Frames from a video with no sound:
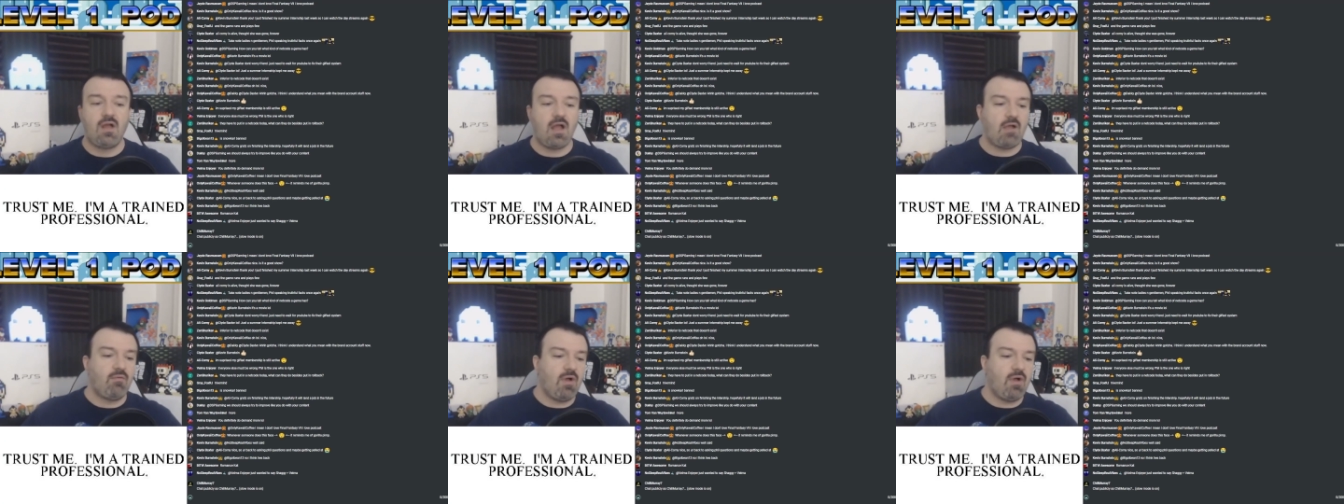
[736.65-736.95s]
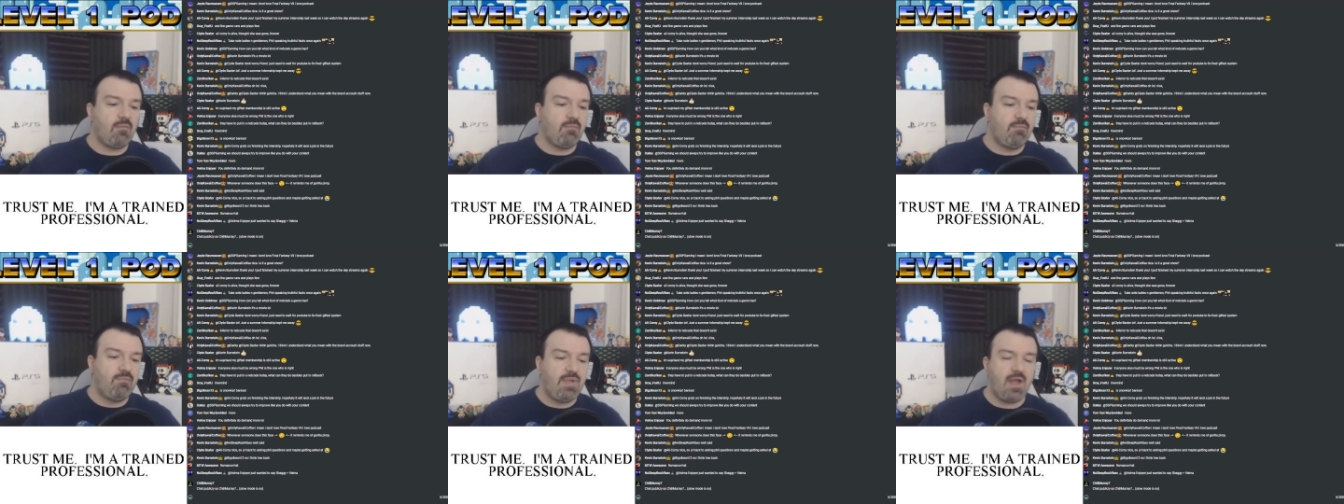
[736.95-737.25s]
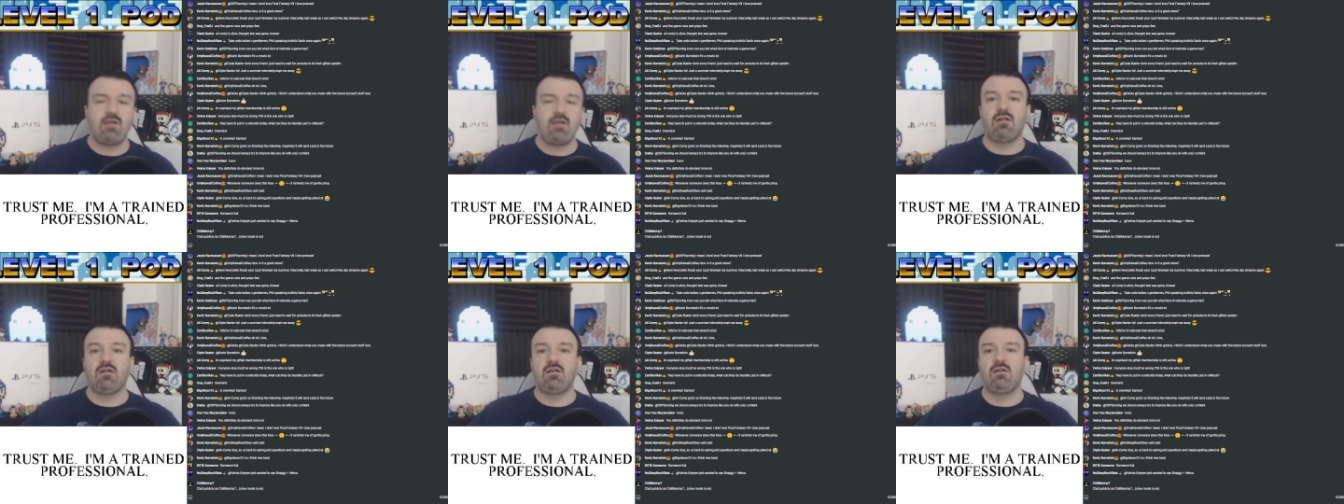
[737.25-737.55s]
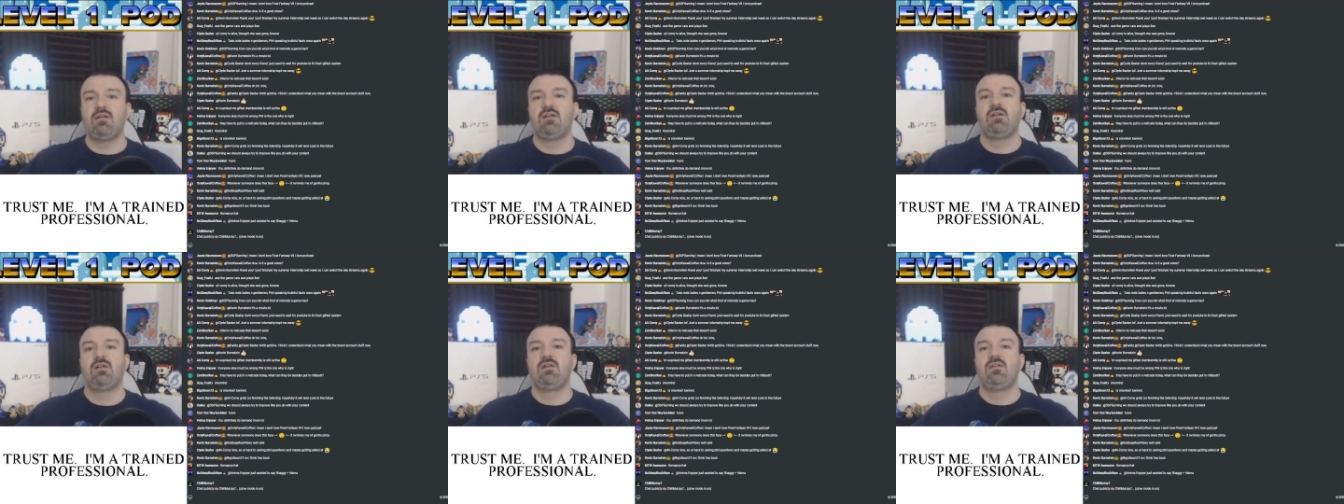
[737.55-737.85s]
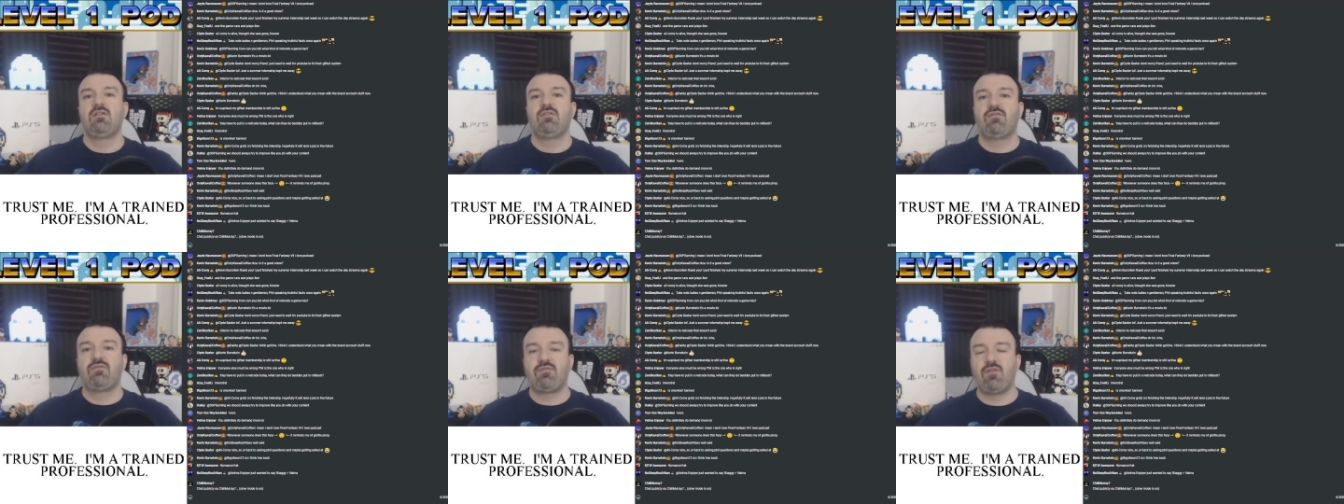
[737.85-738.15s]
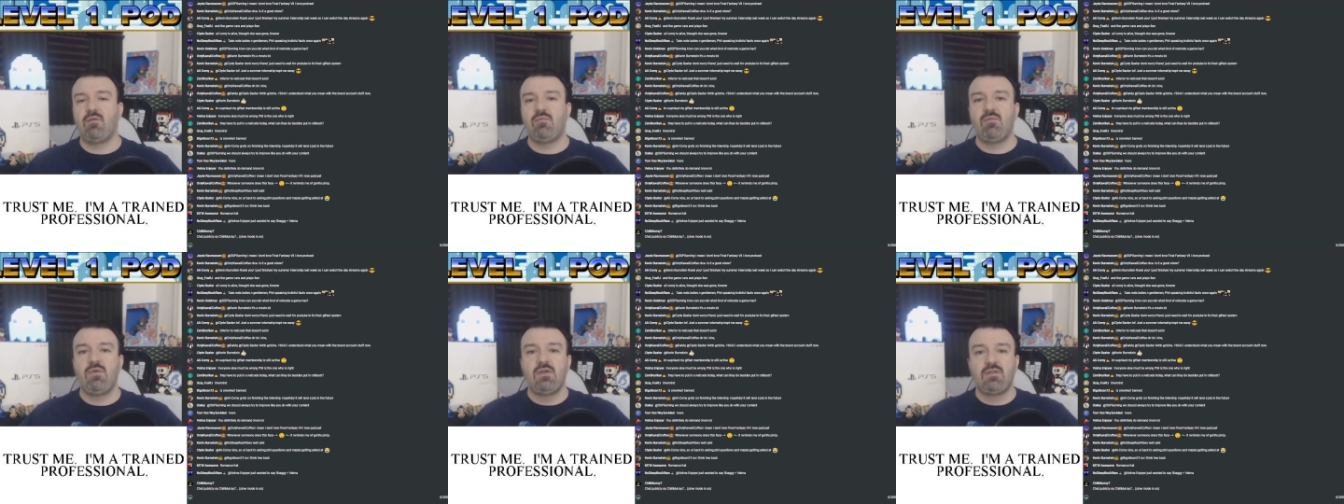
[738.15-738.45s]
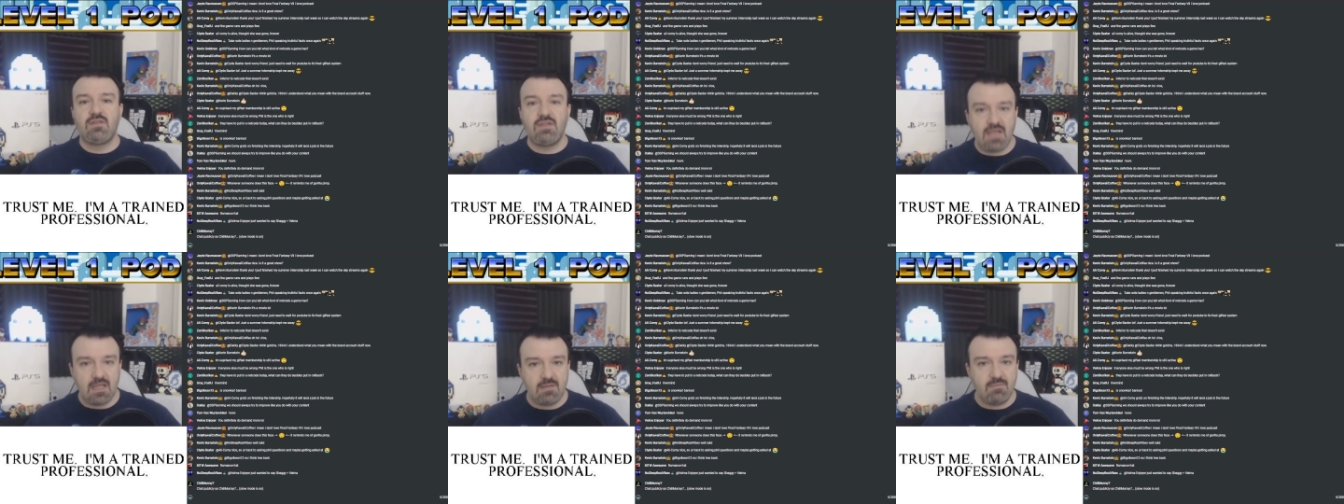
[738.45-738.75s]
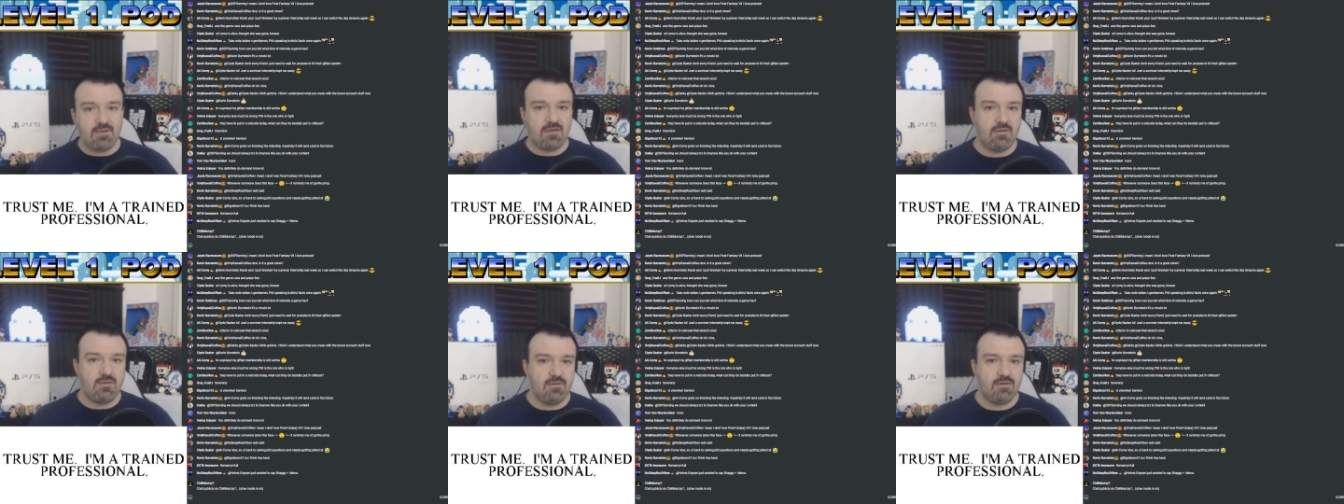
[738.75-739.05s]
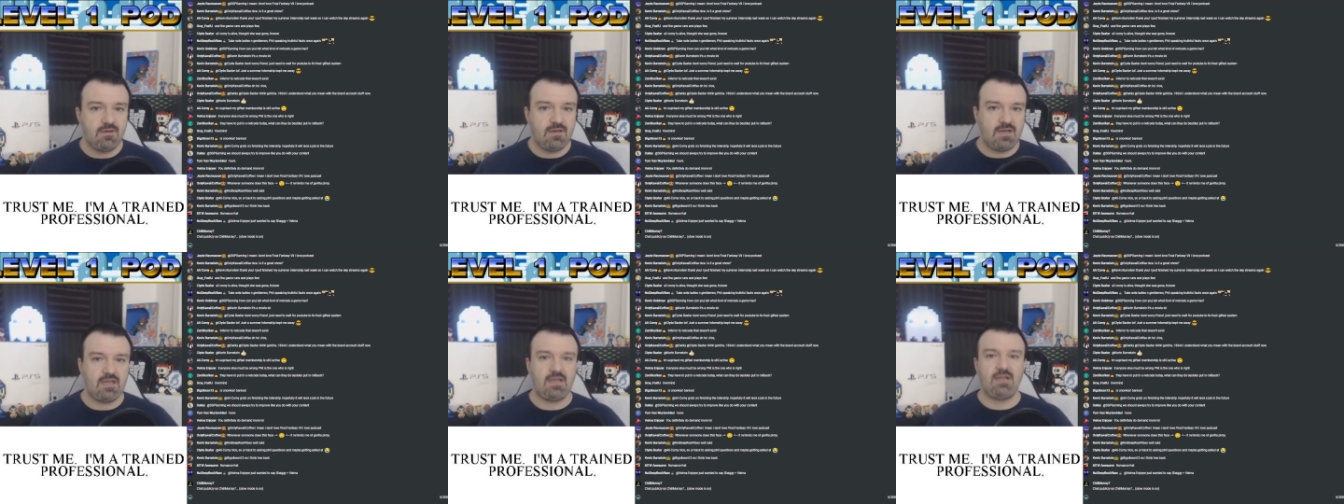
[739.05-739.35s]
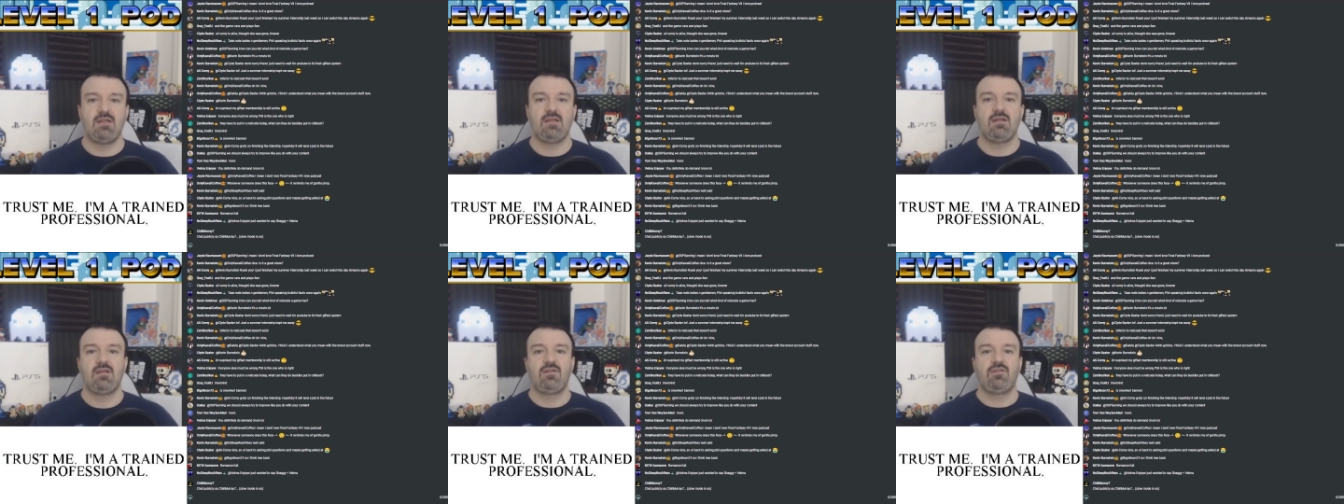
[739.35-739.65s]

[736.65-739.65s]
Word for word: I want better from the gaming community.